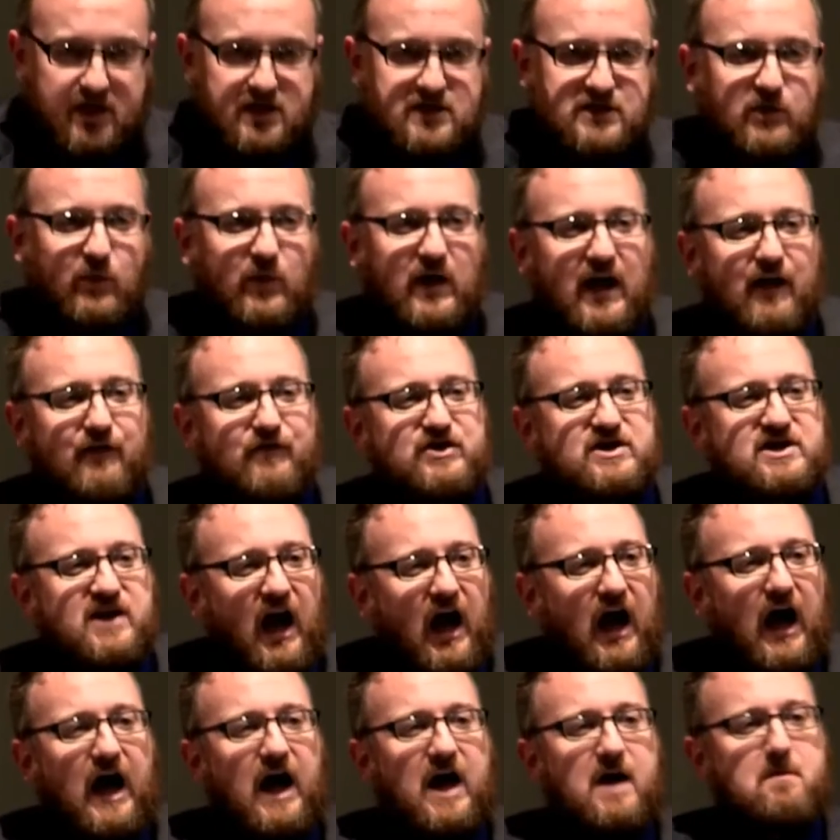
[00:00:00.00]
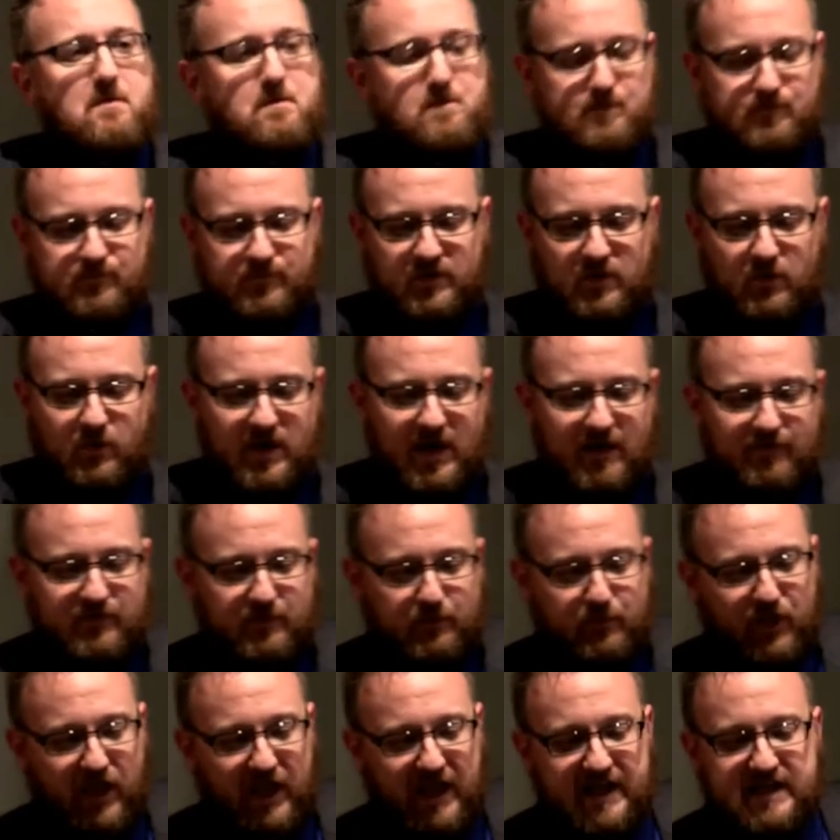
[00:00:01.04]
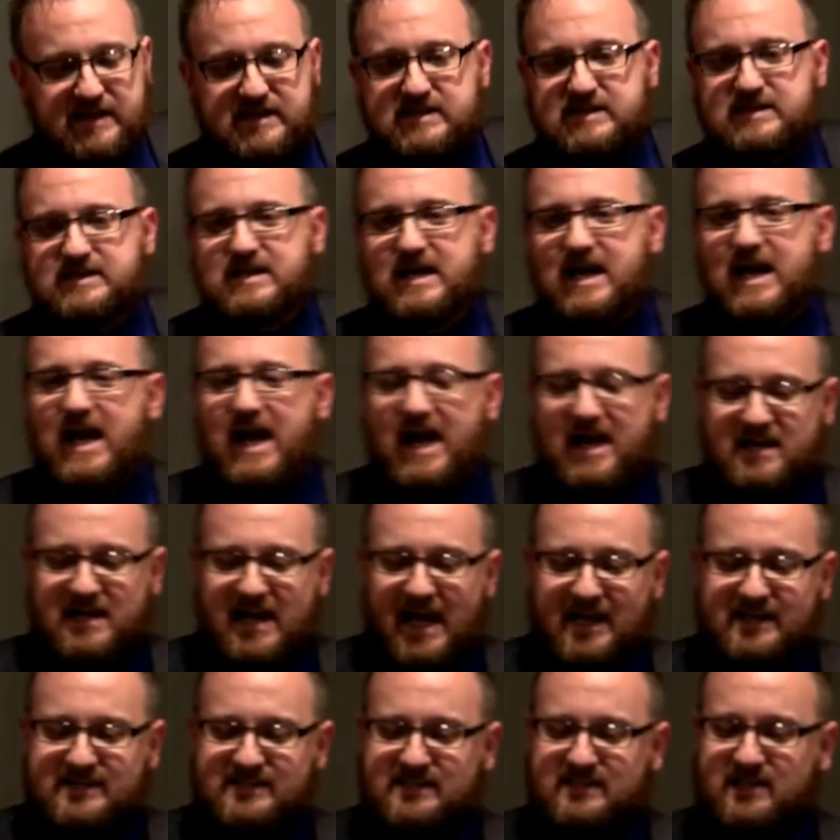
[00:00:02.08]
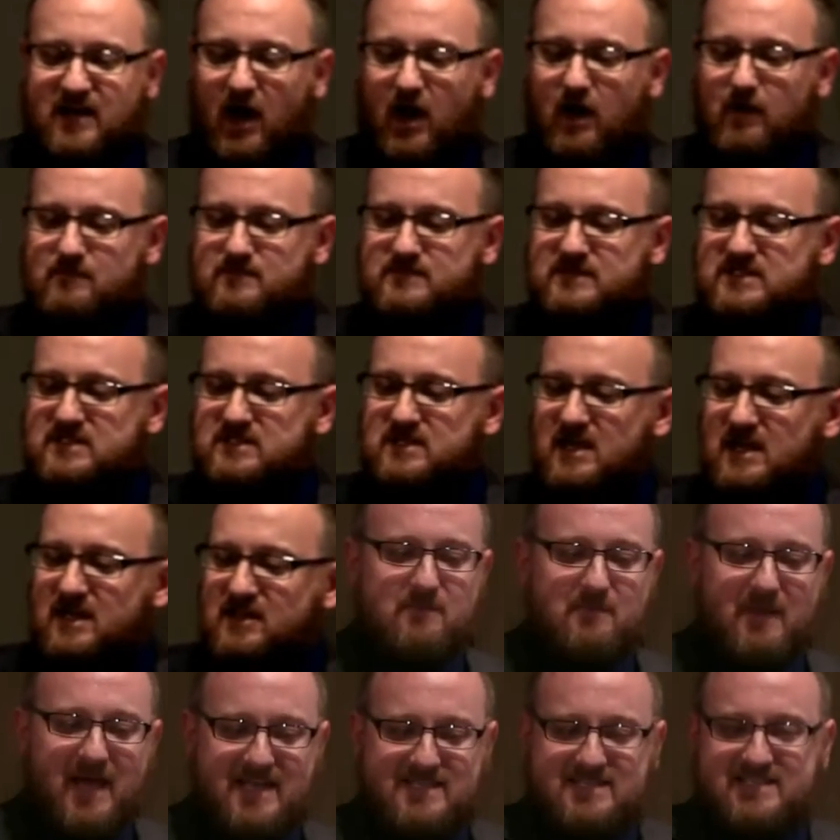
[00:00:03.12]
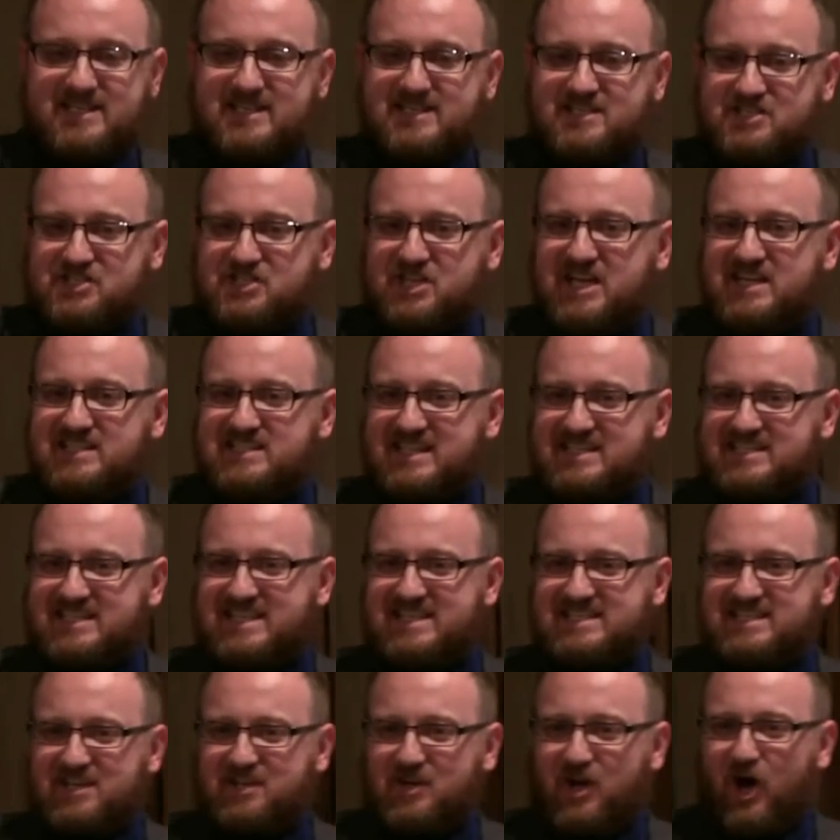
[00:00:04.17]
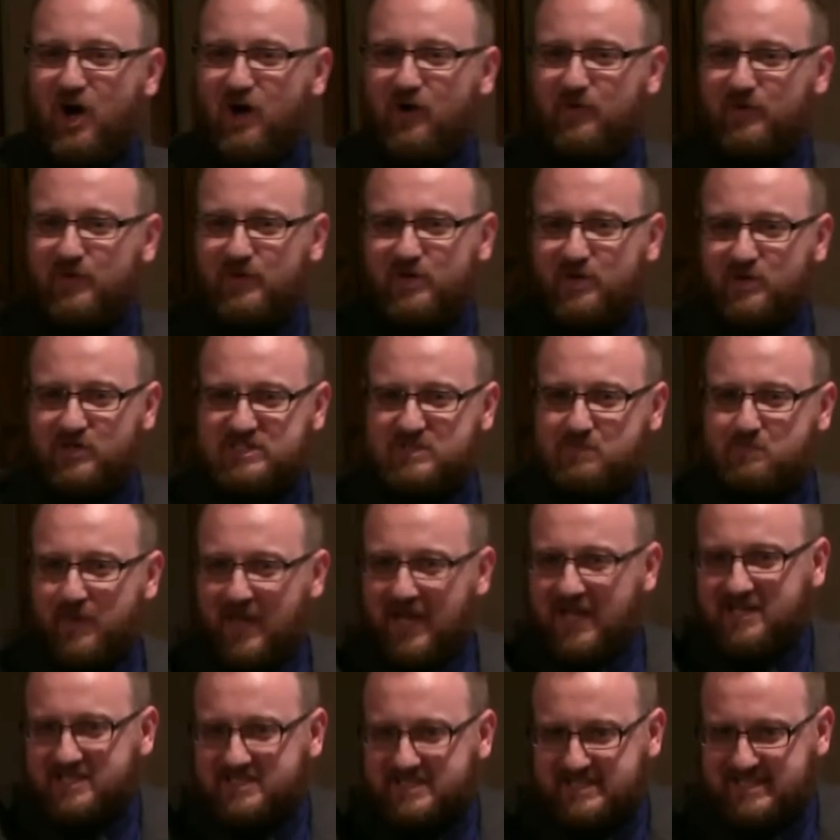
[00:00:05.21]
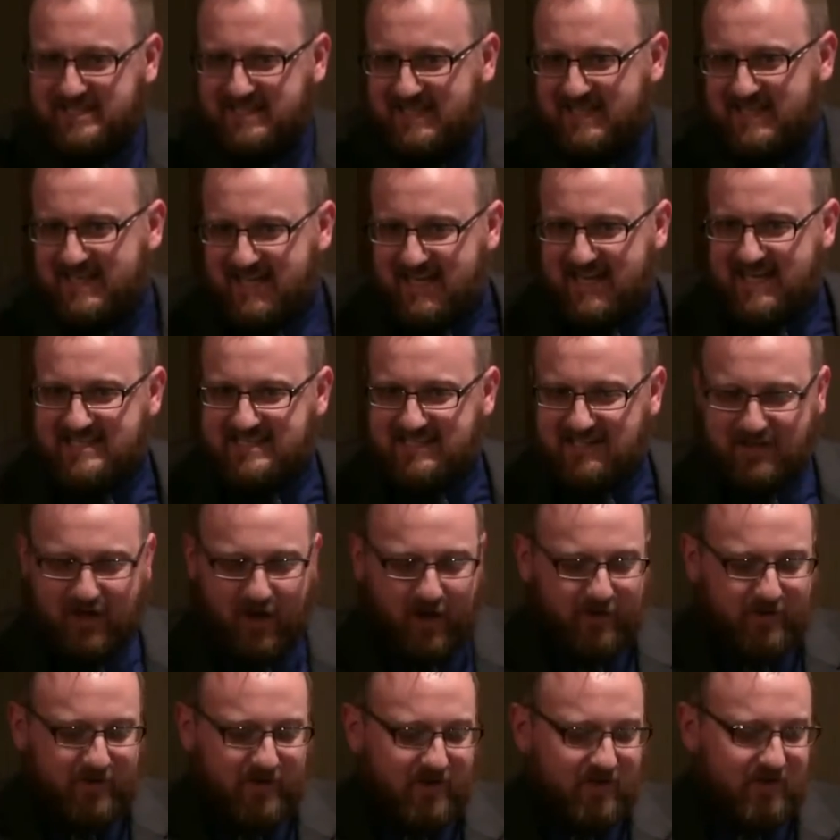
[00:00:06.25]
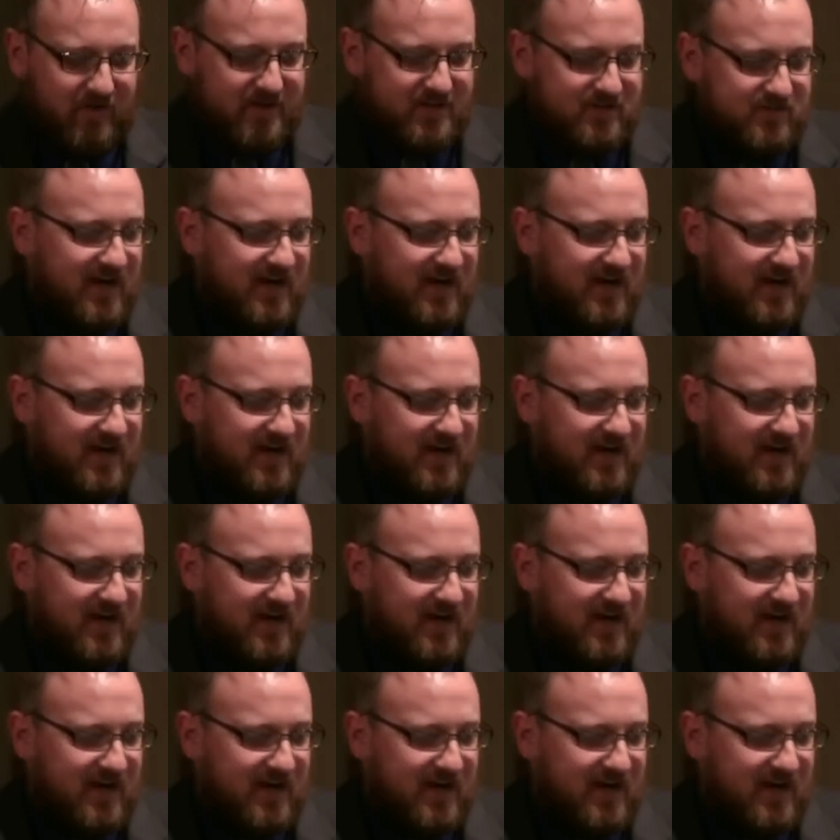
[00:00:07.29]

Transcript: So we have the time, we have the place, and next comes the message. Jesus' inaugural speech, his inaugural